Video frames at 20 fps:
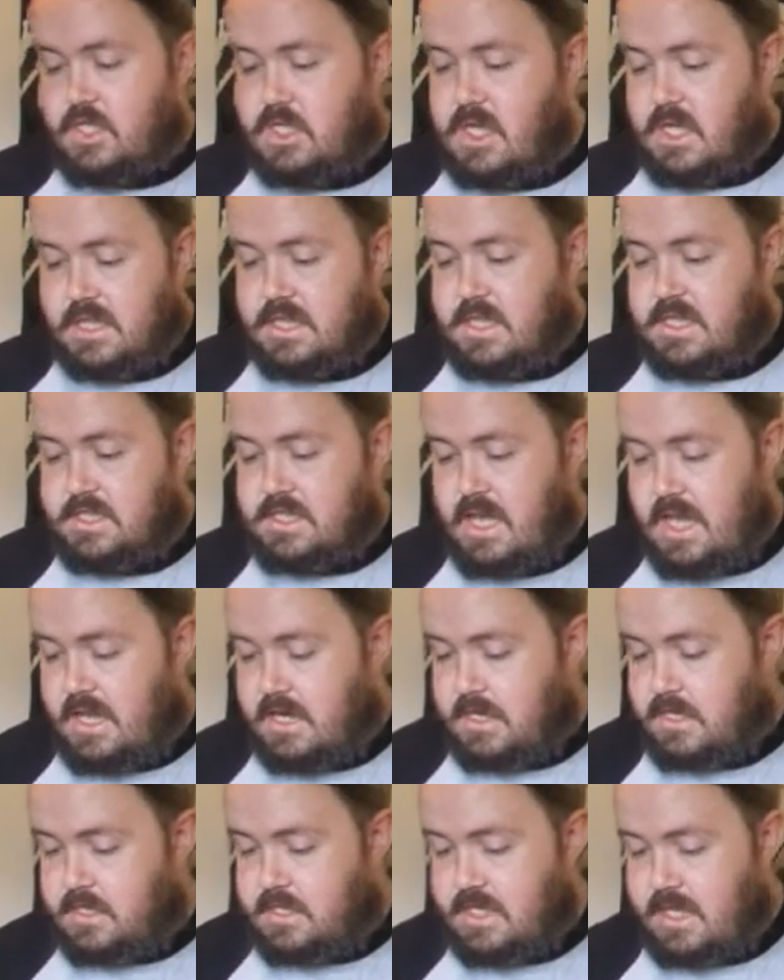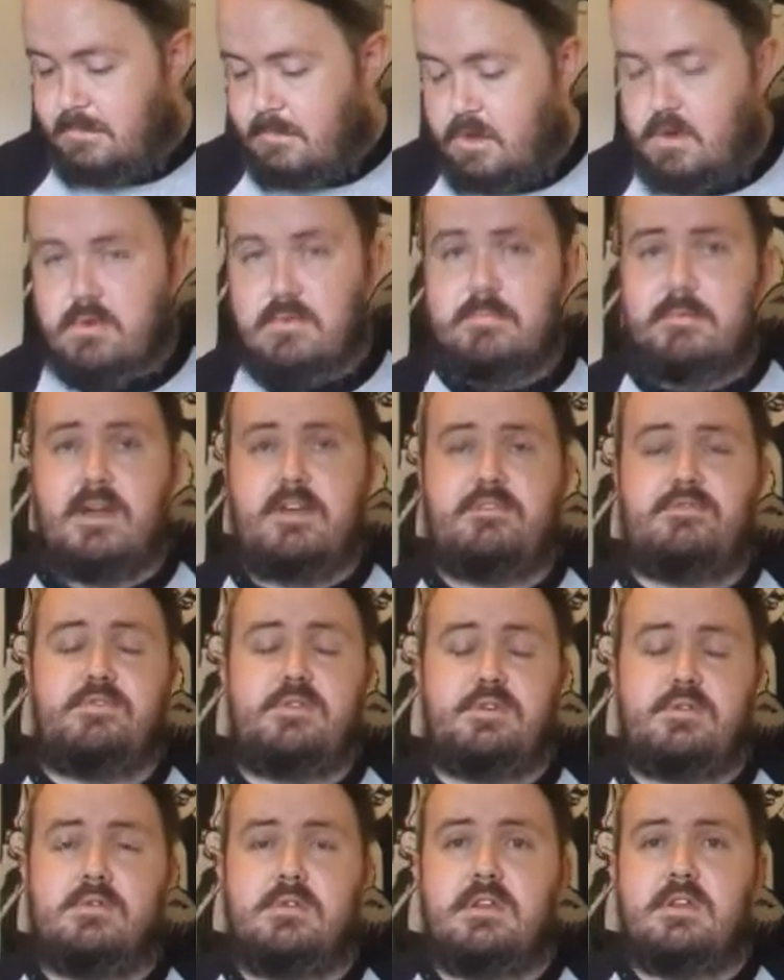check this out. Demo by
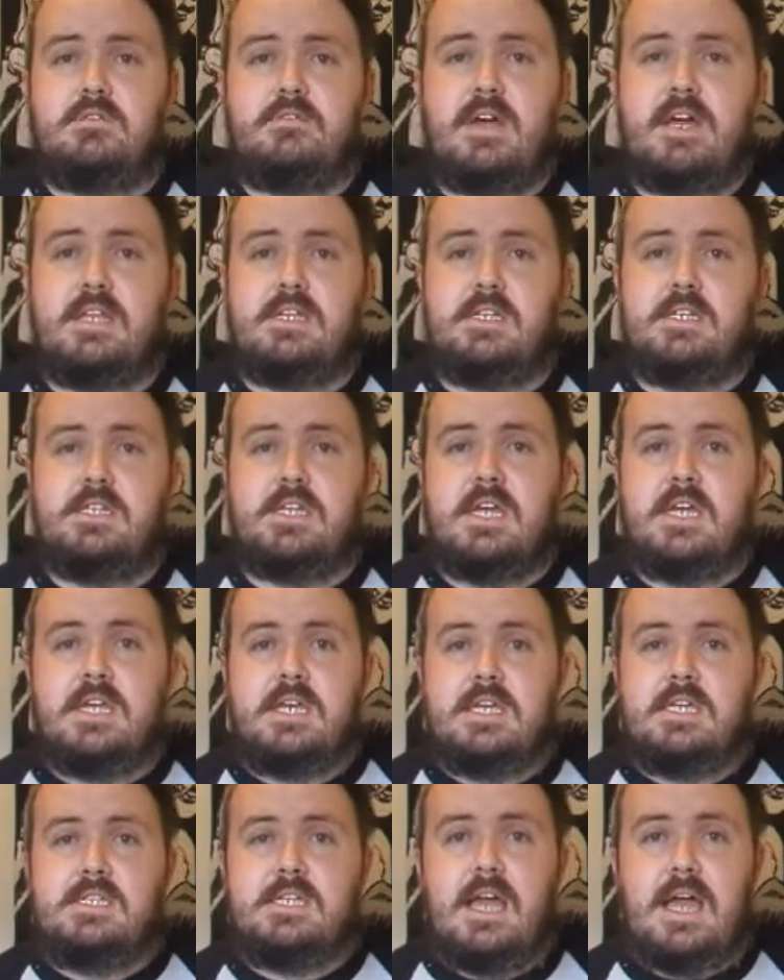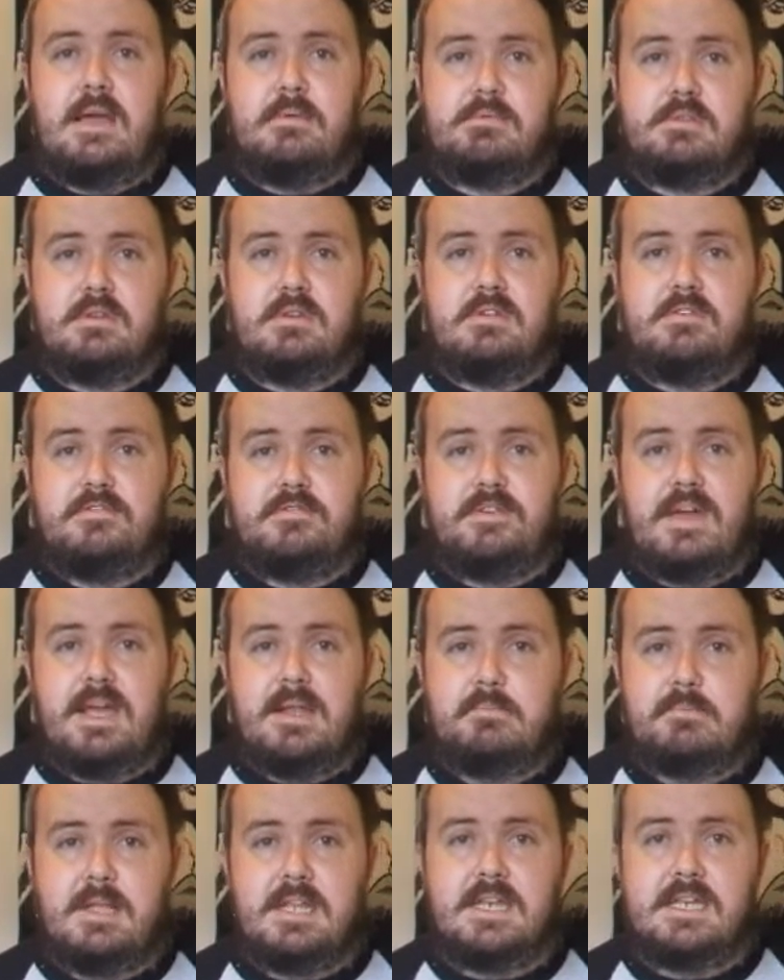Funeral Advantage is absolutely
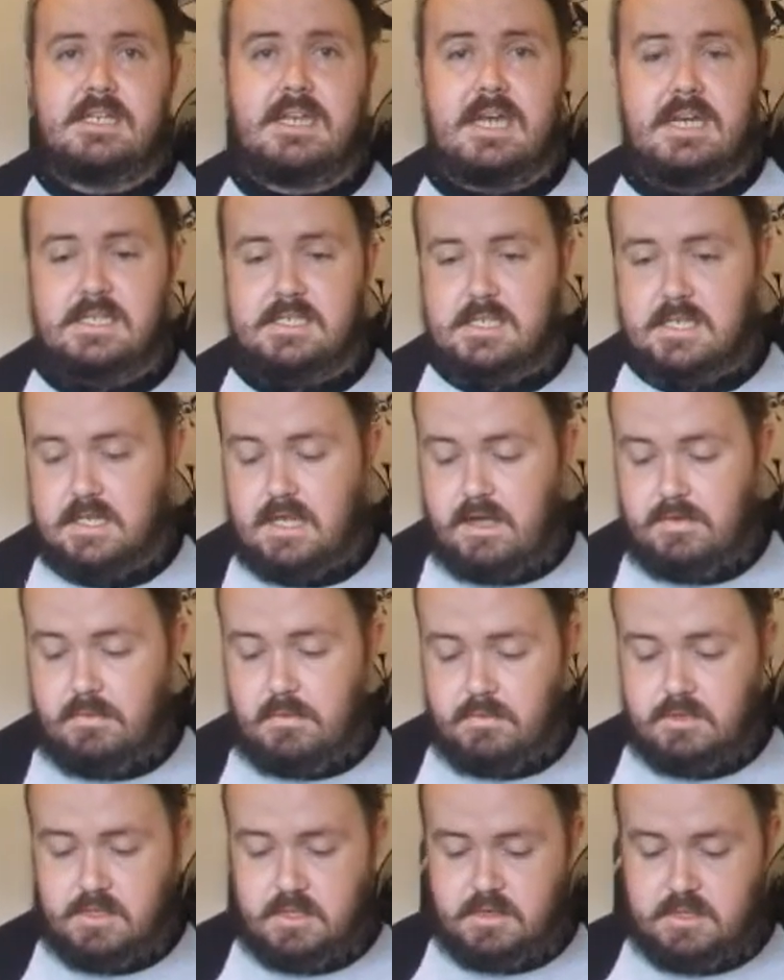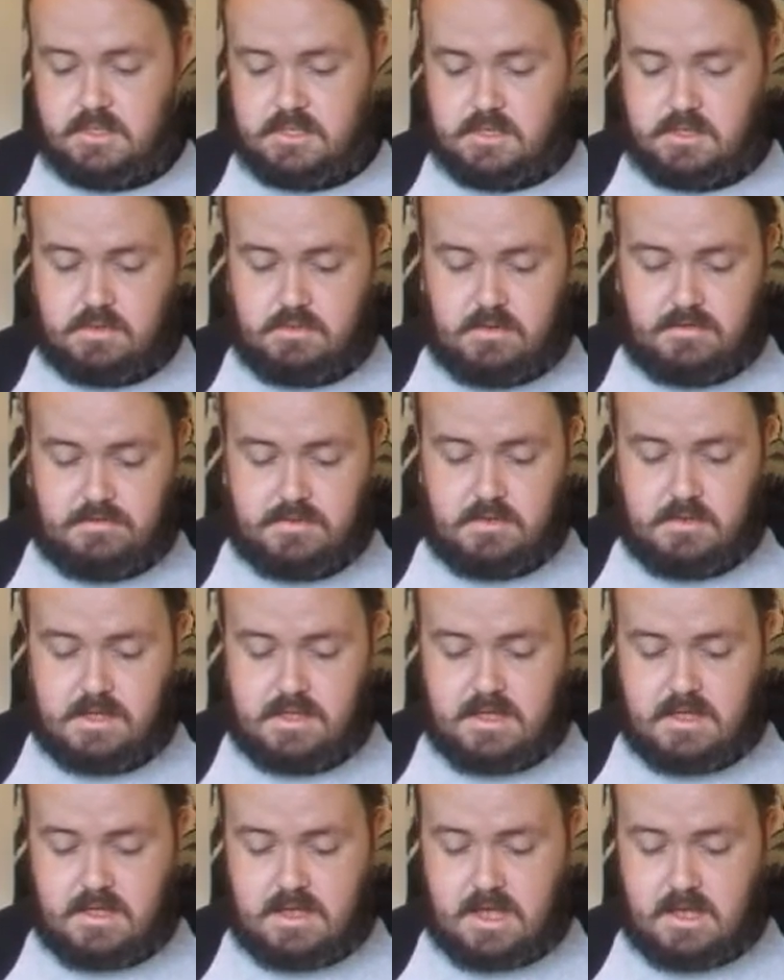fan-bloody-tastic. I've also listened to a
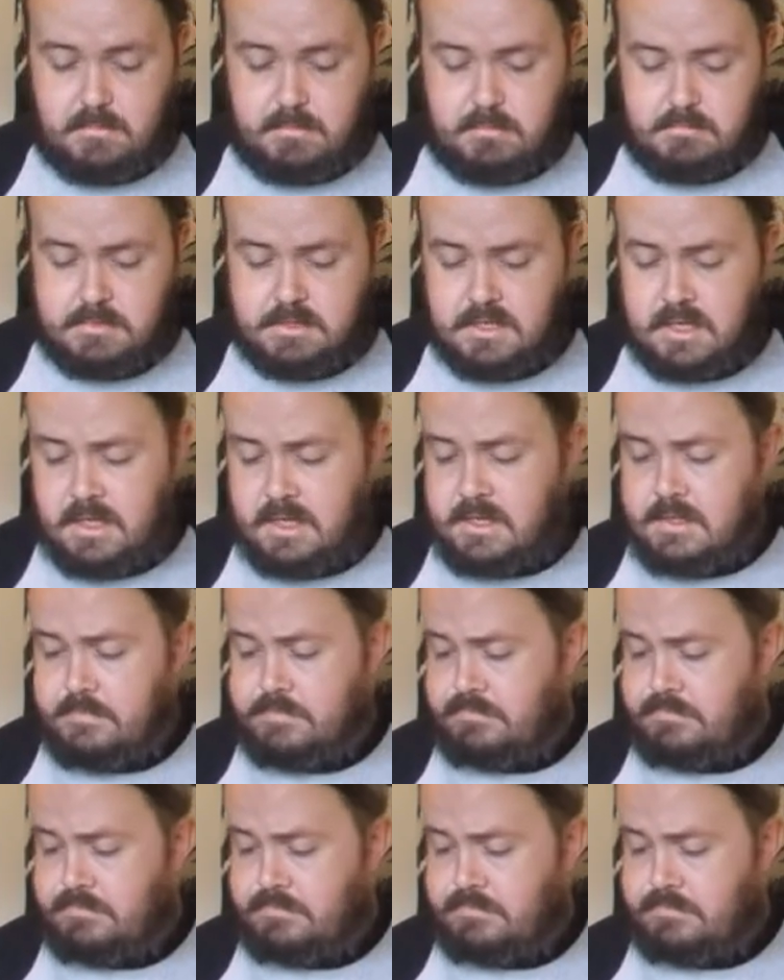few other albums